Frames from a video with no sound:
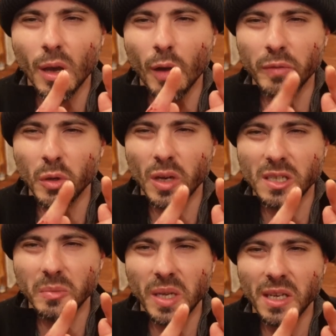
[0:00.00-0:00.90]
of your
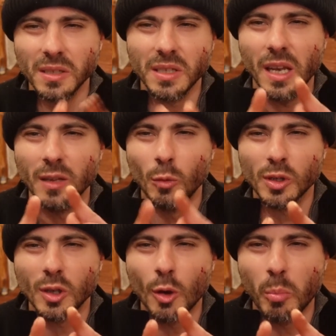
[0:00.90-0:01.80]
experience and
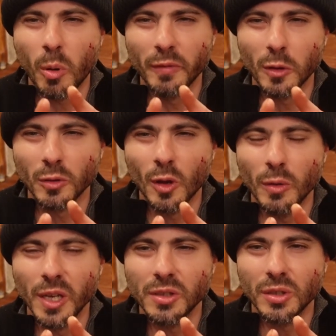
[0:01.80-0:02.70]
what scope of your
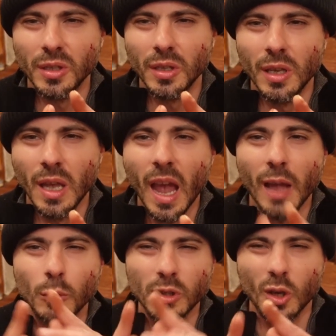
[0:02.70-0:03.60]
knowledge
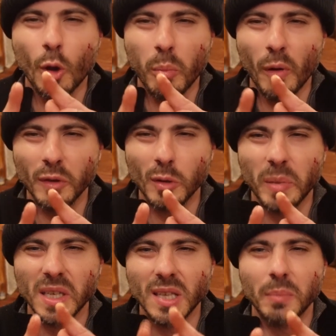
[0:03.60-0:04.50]
and what scope of your
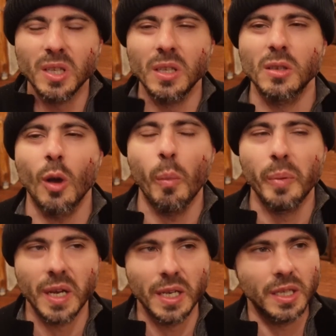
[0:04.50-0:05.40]
perception is
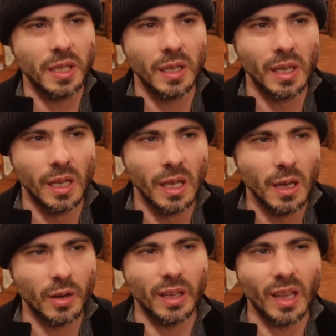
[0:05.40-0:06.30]
operating.
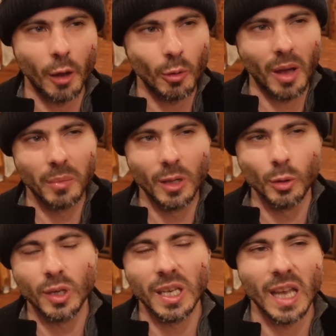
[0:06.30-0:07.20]
Right now, I'm
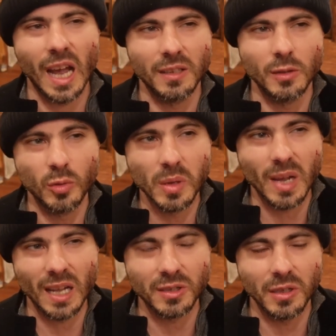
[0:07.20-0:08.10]
looking at the dream
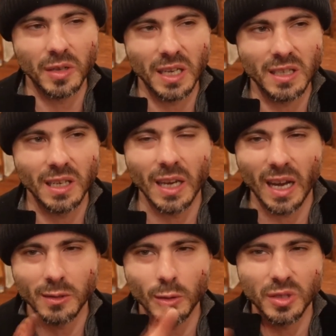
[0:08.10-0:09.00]
catcher, right, the
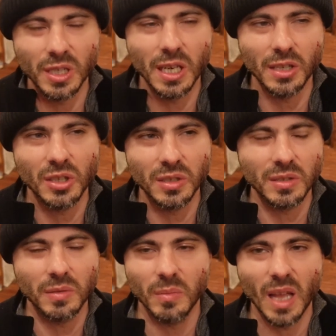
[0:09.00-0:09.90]

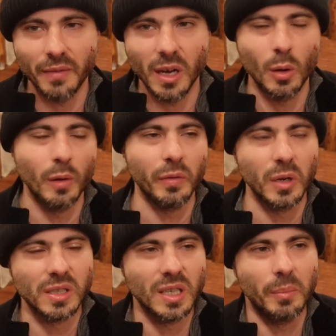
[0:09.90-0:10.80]
associations Navajo,
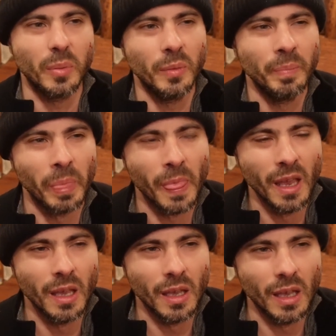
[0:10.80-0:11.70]
for example,
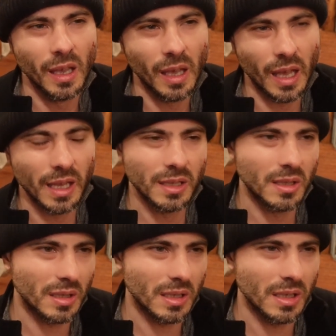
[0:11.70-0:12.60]

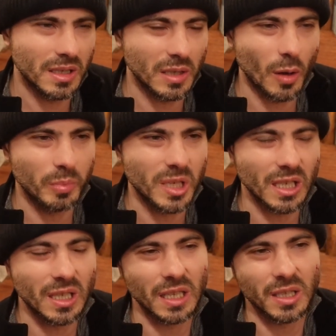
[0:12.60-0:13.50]
and it's an
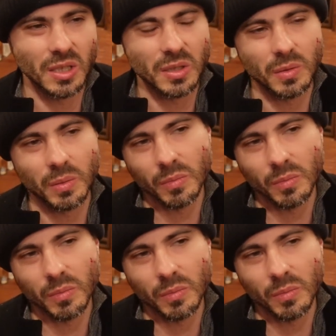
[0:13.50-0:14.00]
object that is